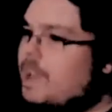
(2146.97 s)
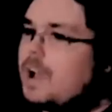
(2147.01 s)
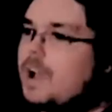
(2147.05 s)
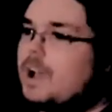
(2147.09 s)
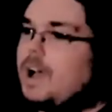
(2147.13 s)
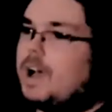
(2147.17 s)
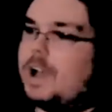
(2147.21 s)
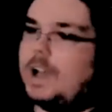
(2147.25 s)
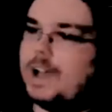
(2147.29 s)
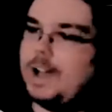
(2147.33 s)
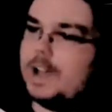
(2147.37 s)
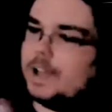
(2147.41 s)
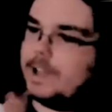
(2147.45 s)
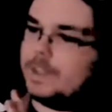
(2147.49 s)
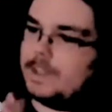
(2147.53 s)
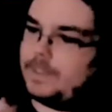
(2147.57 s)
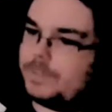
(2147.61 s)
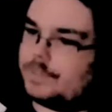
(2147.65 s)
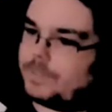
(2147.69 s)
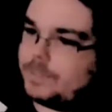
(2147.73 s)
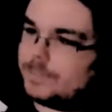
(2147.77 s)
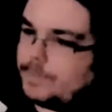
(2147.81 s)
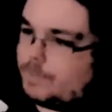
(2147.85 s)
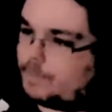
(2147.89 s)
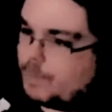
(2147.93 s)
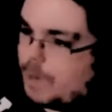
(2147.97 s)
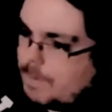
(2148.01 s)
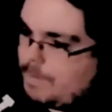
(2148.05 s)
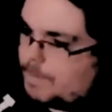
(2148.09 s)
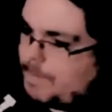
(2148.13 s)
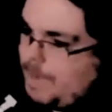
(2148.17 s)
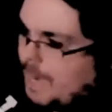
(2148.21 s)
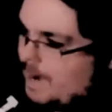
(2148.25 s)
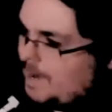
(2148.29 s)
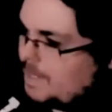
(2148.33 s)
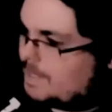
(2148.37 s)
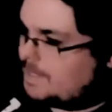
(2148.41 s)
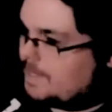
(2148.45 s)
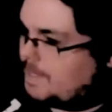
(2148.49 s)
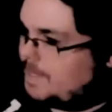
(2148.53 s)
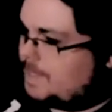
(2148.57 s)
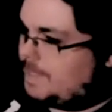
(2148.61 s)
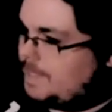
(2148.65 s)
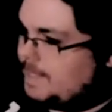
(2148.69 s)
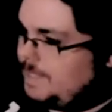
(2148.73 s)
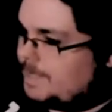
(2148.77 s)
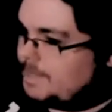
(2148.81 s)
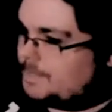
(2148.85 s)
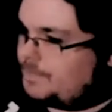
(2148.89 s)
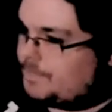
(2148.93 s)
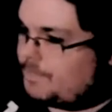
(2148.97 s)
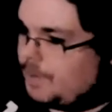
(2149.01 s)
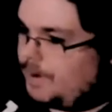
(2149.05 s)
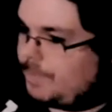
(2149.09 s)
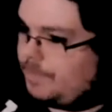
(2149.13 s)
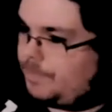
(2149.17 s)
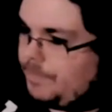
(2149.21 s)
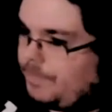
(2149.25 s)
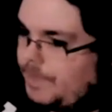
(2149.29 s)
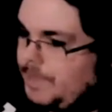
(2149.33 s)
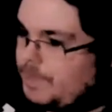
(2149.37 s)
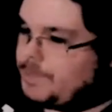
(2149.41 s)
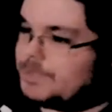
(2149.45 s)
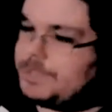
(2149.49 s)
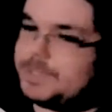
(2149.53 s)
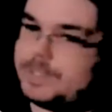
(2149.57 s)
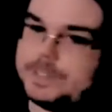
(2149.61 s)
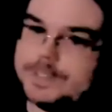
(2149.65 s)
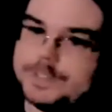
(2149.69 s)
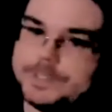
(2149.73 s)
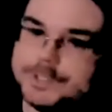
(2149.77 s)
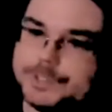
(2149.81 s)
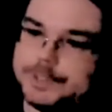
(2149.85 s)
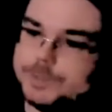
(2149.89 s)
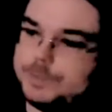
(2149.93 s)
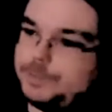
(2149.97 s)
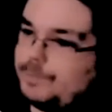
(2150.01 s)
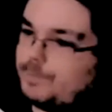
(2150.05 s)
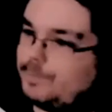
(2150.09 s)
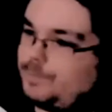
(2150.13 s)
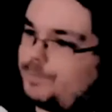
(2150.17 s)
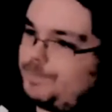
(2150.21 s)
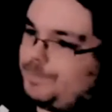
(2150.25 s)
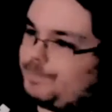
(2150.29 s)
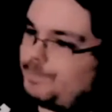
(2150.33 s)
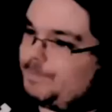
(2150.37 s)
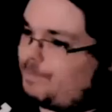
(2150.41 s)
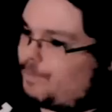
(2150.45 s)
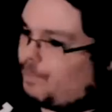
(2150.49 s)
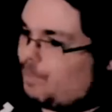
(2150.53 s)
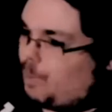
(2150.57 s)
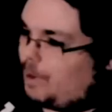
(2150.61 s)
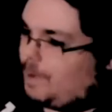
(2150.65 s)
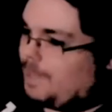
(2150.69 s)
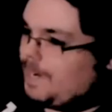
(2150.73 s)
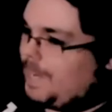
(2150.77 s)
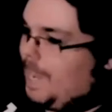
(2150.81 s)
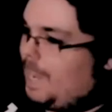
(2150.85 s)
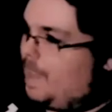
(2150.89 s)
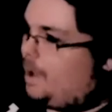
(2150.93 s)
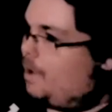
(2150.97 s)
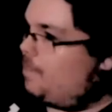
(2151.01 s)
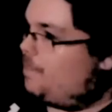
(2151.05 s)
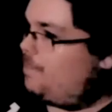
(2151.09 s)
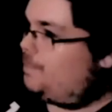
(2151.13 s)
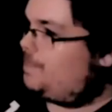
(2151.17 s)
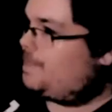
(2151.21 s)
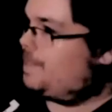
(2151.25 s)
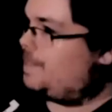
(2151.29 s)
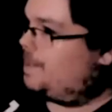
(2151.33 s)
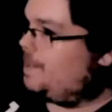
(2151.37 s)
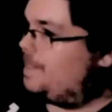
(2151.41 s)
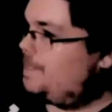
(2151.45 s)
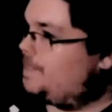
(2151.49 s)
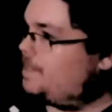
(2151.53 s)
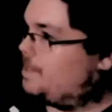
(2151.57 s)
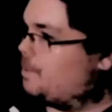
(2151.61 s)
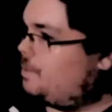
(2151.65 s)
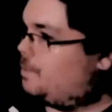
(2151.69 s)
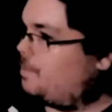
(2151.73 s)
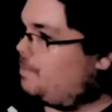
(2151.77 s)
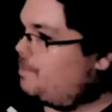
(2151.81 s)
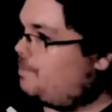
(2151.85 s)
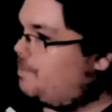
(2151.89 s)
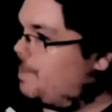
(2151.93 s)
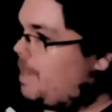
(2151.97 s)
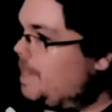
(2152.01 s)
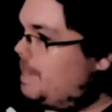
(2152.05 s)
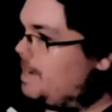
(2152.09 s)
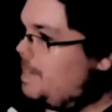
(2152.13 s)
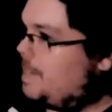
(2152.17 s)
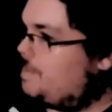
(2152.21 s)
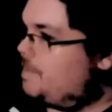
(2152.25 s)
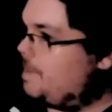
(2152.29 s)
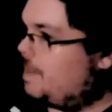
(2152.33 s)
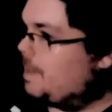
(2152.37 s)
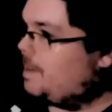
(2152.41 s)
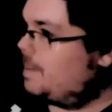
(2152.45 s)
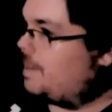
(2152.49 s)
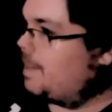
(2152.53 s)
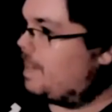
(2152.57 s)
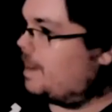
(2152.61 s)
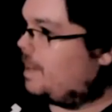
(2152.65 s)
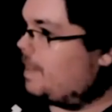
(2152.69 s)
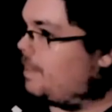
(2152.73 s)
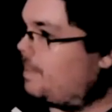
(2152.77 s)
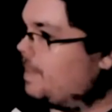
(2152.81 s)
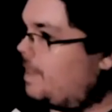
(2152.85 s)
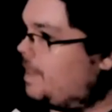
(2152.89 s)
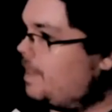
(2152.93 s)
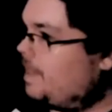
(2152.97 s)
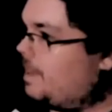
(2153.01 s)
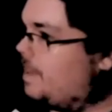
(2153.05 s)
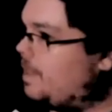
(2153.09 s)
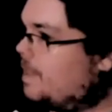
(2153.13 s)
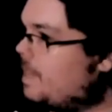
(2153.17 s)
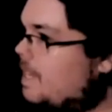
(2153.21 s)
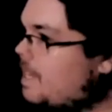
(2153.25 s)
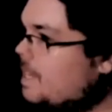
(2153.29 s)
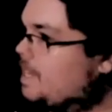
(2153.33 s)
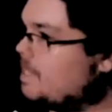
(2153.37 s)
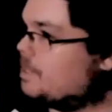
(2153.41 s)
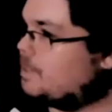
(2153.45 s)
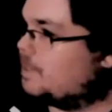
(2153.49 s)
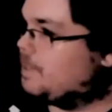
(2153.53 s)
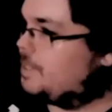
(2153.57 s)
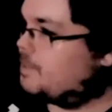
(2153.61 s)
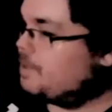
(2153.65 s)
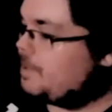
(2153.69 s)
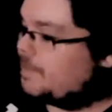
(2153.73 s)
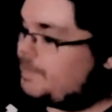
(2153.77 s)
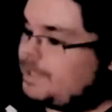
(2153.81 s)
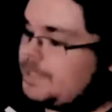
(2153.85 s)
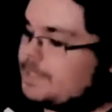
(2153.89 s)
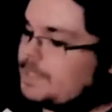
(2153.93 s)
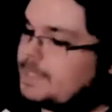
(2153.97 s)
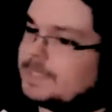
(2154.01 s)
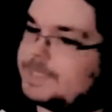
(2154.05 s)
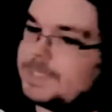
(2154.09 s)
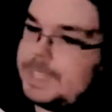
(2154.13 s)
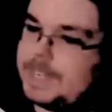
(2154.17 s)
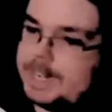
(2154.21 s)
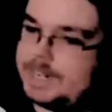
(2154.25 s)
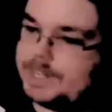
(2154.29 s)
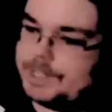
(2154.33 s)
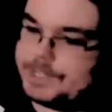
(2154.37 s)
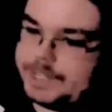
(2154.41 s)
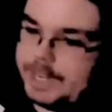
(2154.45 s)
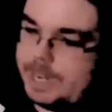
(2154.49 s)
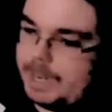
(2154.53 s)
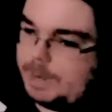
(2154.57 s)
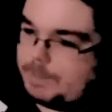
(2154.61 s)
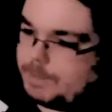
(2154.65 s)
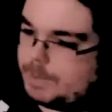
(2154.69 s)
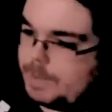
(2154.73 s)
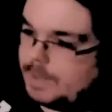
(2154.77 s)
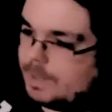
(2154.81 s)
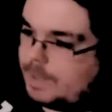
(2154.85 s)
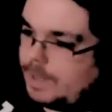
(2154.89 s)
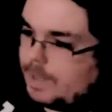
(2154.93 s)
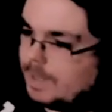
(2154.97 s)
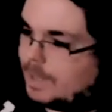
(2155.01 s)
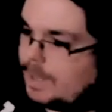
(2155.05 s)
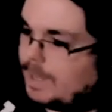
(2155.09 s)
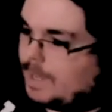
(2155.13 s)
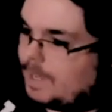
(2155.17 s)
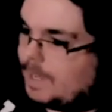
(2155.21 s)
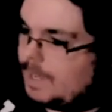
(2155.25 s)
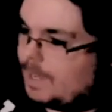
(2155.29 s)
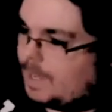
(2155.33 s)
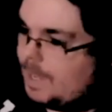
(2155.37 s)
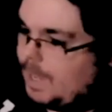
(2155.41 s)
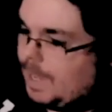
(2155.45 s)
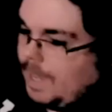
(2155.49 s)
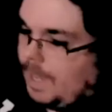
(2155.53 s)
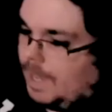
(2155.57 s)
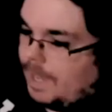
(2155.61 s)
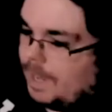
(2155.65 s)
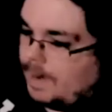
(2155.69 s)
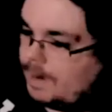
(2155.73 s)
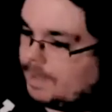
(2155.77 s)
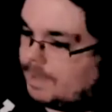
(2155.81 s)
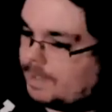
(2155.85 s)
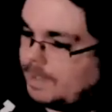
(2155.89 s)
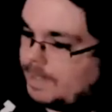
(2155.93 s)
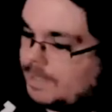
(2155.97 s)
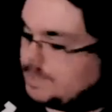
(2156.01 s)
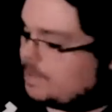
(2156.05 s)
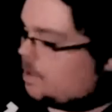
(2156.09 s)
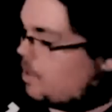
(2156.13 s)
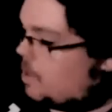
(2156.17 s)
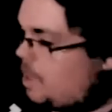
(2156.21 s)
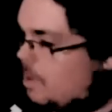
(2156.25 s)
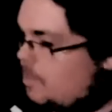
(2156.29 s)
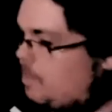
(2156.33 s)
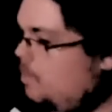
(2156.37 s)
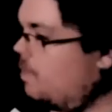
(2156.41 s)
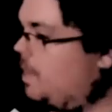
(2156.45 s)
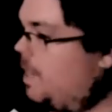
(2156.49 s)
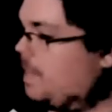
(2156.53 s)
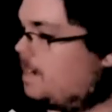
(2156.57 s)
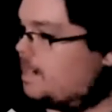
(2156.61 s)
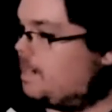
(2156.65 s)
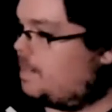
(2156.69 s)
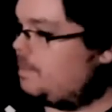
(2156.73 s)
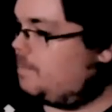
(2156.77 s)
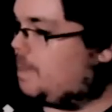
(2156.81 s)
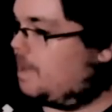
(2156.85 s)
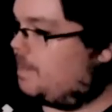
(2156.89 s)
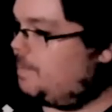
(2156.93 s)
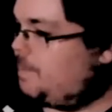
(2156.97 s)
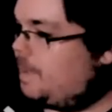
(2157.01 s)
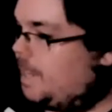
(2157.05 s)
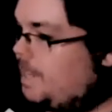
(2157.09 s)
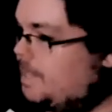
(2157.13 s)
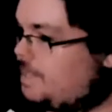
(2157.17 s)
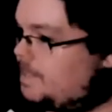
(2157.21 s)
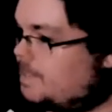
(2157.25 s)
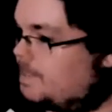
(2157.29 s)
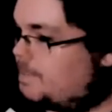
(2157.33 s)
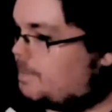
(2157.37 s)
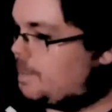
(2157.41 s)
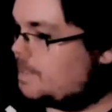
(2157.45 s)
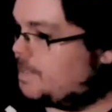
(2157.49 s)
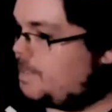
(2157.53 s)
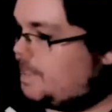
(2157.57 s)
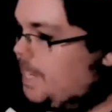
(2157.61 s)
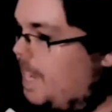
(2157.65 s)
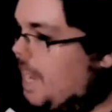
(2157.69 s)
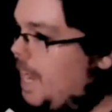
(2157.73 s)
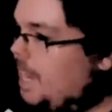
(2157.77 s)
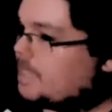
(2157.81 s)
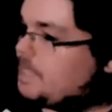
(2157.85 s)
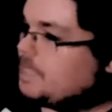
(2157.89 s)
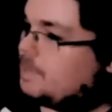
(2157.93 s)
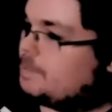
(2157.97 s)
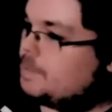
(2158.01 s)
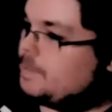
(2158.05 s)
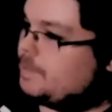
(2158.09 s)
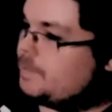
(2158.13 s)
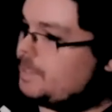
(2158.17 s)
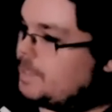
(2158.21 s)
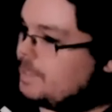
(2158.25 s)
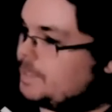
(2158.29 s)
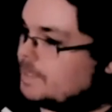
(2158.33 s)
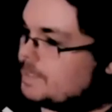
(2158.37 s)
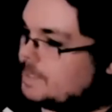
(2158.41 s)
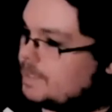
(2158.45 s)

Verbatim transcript: Uh, Robert Pattinson, he's refusing to work out during this whole pandemic kind of thing. So he's refusing to stay in shape and he's a horrible actor in my case, especially action movies.